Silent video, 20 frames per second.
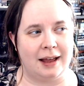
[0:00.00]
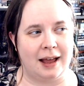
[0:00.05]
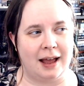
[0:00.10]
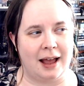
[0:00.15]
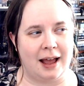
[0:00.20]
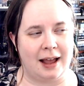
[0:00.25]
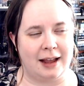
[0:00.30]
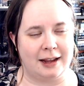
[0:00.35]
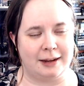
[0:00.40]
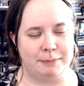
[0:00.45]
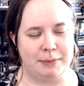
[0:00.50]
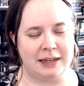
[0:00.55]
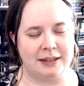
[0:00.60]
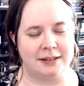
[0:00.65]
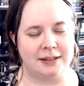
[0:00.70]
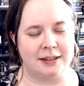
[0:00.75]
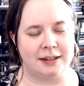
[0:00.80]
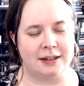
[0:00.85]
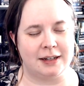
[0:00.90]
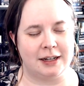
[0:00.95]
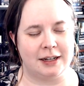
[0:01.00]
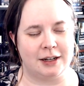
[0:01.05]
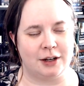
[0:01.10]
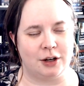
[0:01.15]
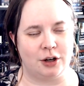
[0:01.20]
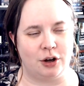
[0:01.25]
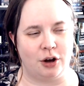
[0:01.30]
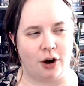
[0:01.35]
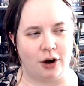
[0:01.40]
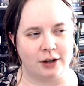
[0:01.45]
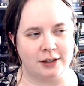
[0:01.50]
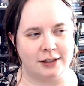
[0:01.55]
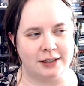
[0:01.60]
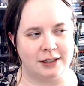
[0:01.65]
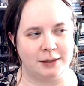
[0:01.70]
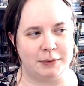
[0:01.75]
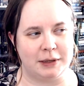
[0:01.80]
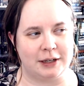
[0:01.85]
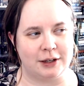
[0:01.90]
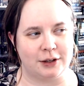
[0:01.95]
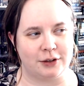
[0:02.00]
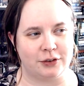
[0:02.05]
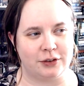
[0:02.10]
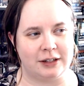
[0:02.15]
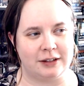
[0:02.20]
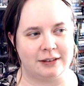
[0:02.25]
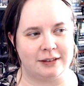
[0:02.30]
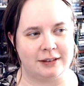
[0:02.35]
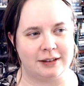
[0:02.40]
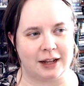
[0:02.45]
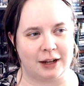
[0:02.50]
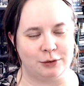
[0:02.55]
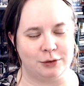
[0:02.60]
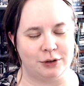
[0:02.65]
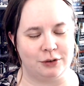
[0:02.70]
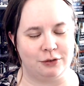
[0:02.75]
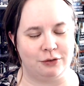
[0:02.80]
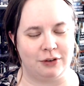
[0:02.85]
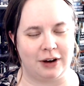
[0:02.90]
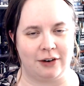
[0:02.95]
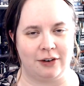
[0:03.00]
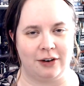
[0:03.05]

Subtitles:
I basically got it because it sounded very